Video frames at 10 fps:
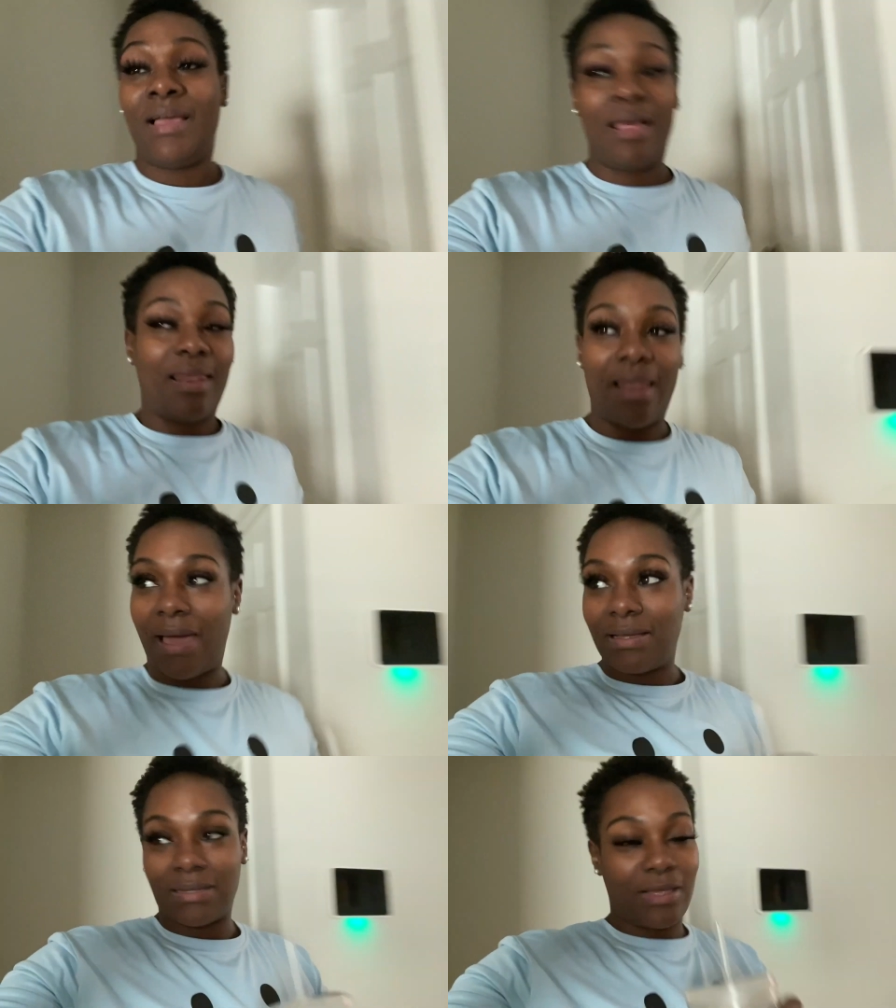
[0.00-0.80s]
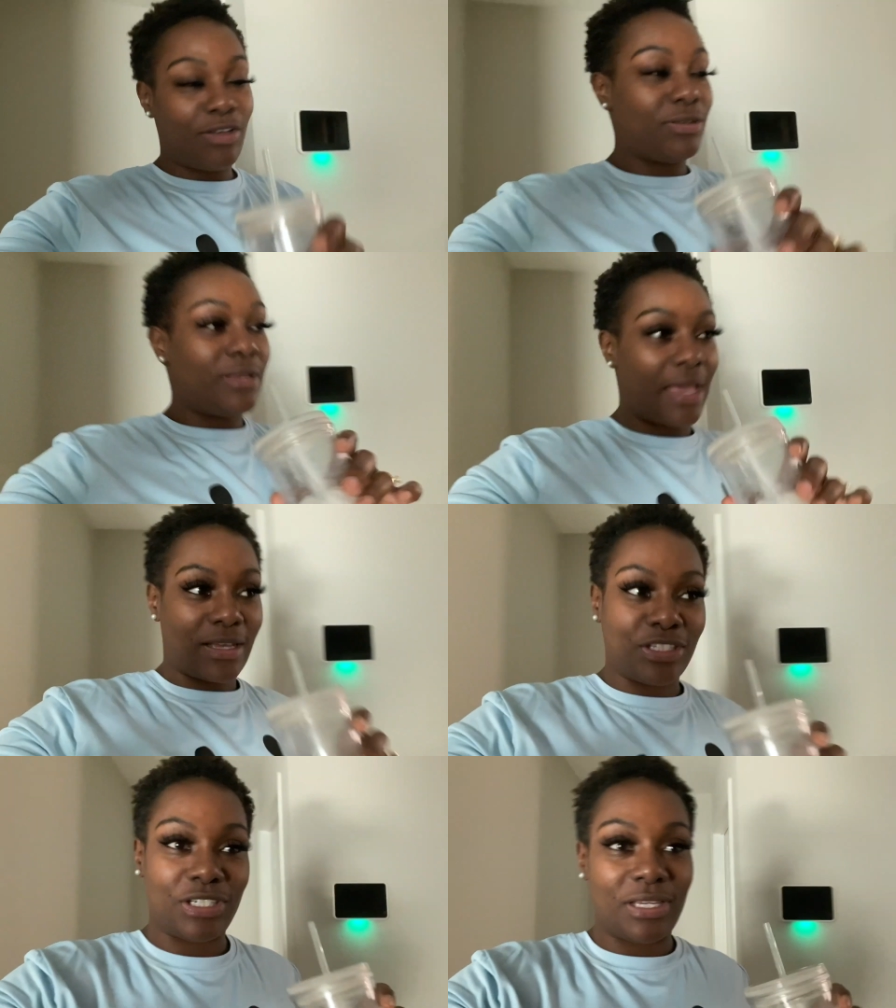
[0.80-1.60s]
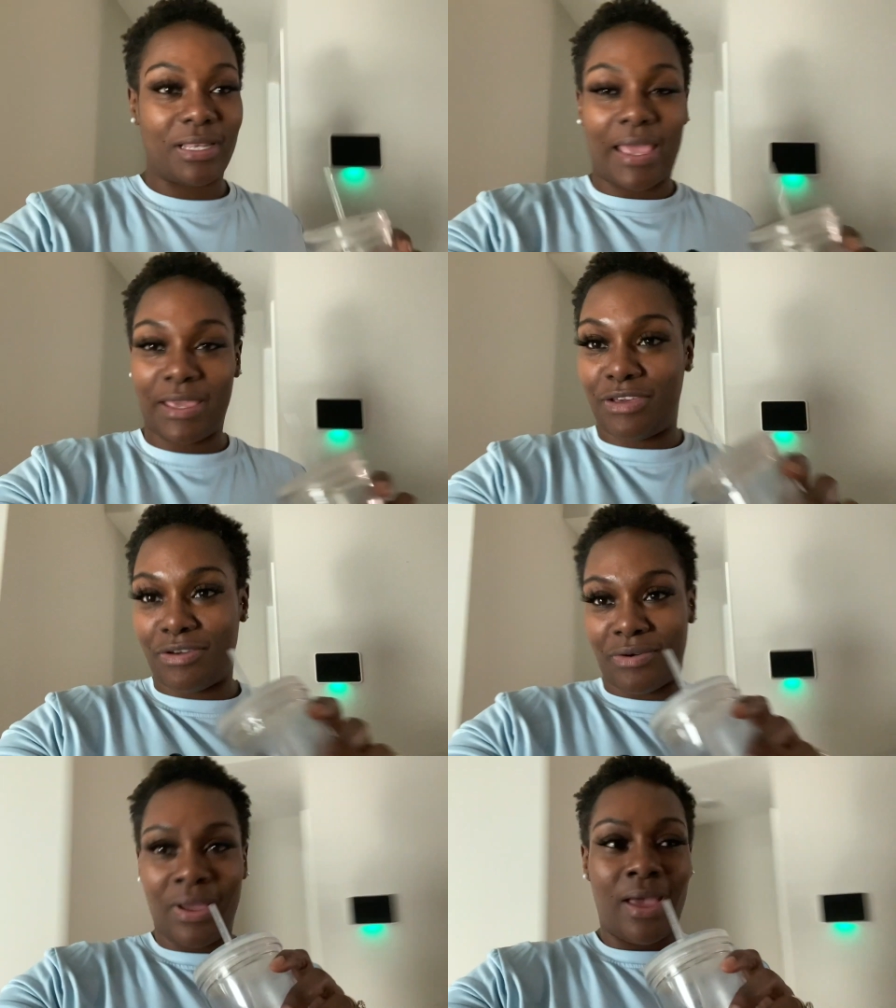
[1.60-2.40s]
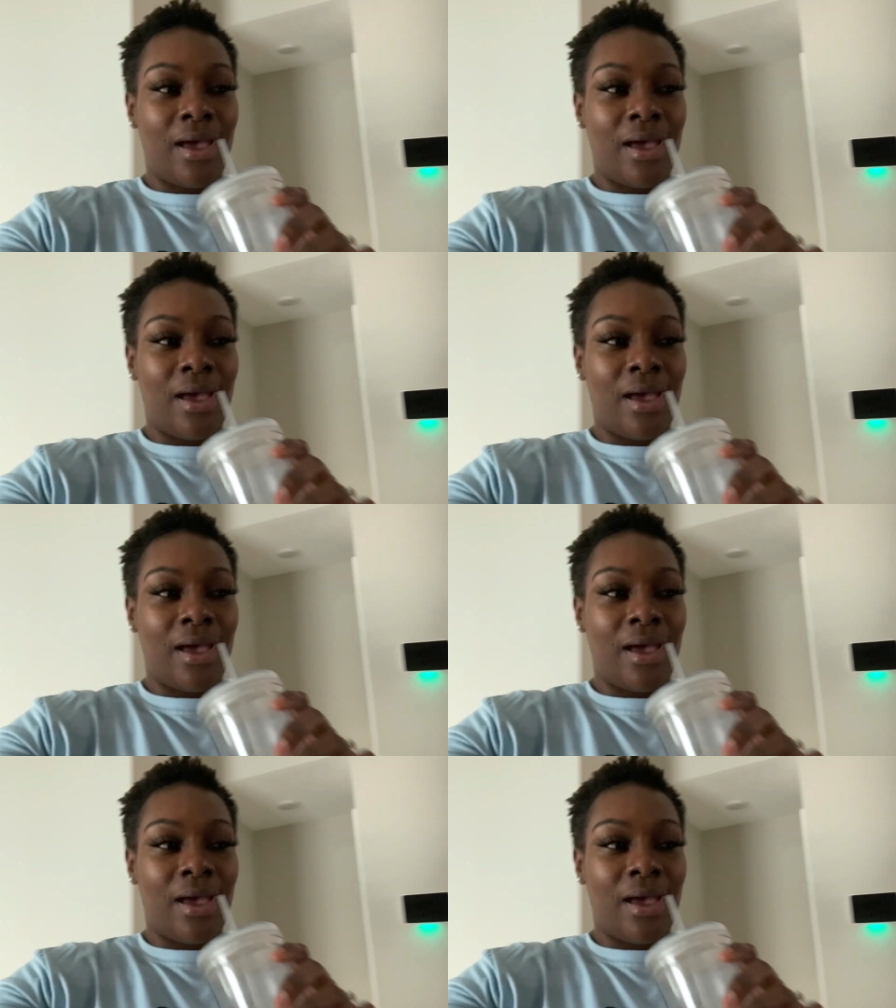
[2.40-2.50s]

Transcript: Lies because they don't look like a shit like you.